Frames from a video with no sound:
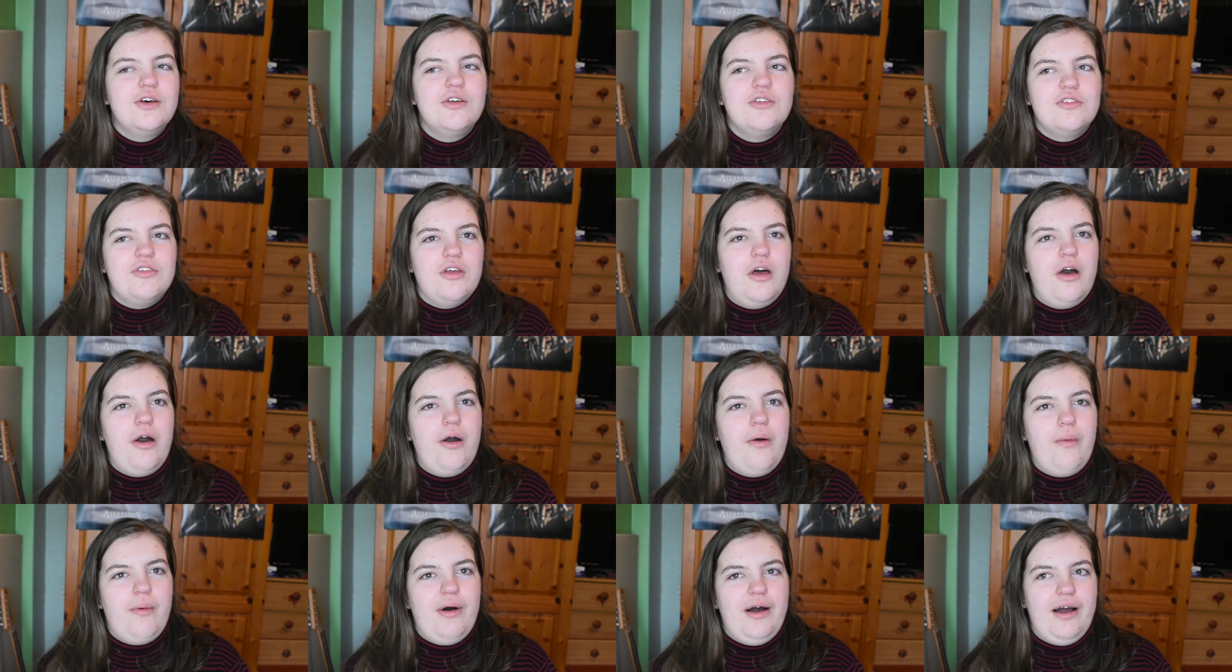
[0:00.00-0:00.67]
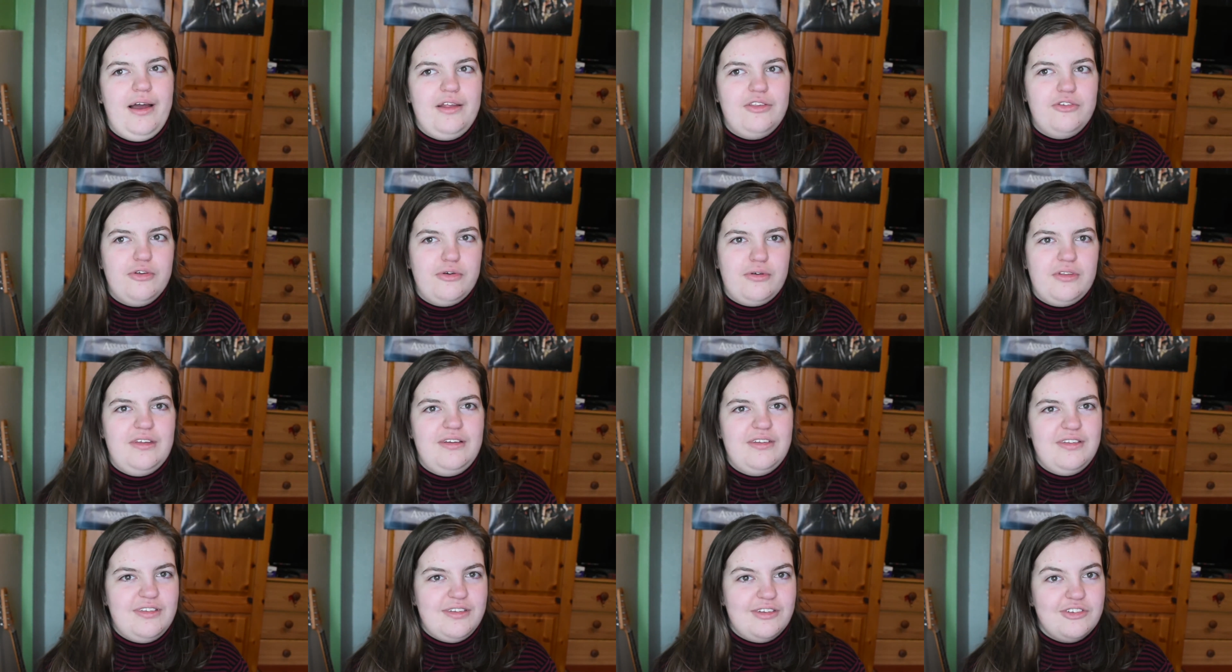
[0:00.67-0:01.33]
So I took
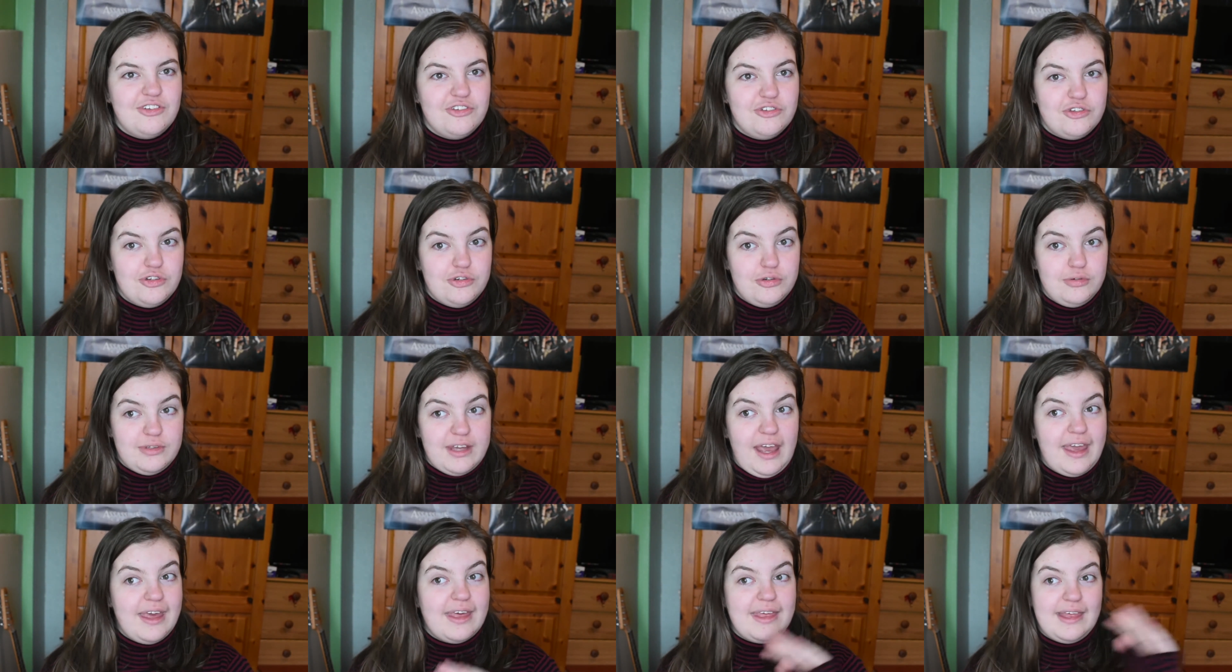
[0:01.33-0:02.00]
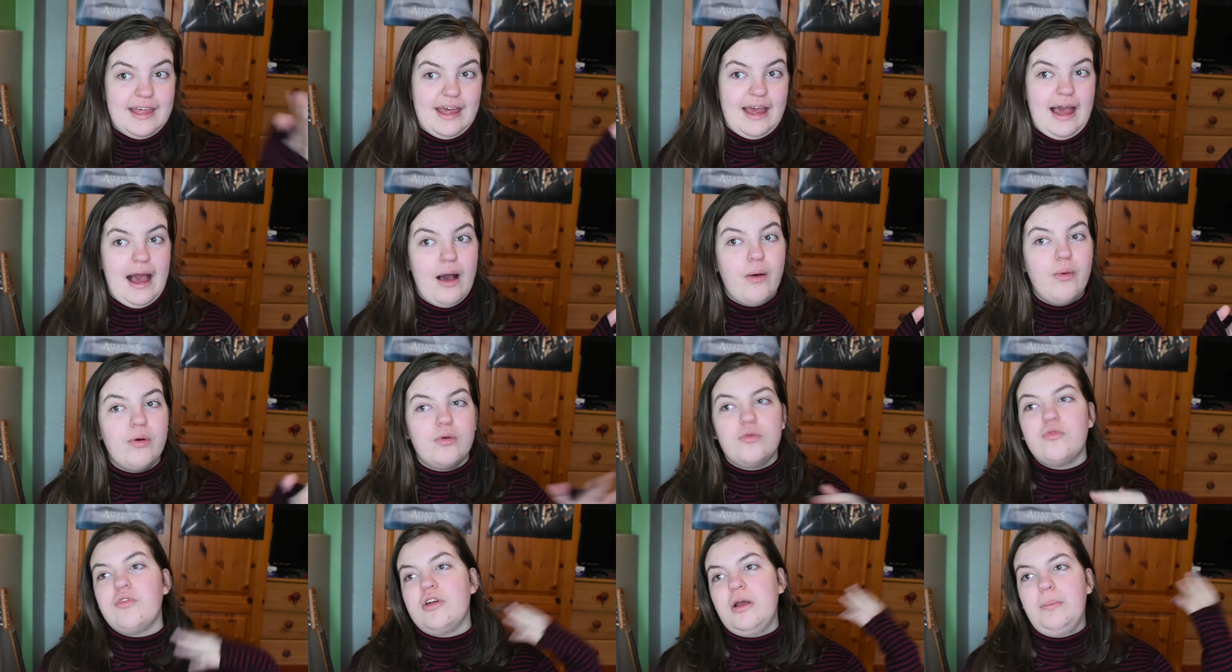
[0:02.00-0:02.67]
the decision to take a year
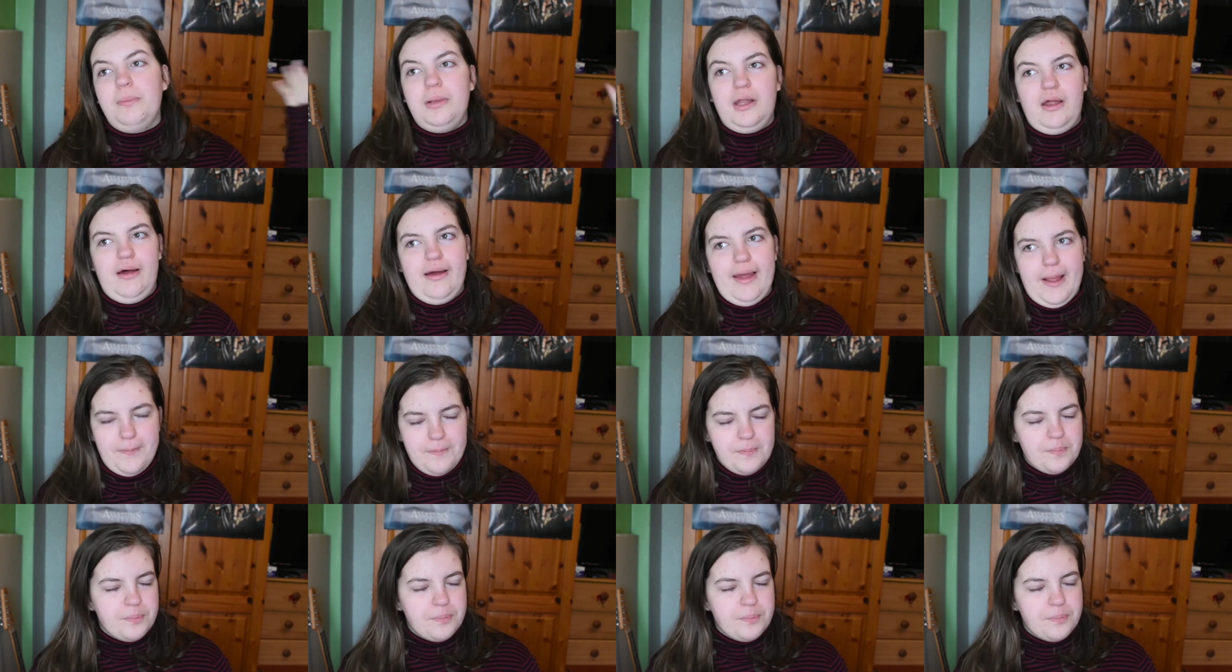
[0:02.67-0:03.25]
out and reapply.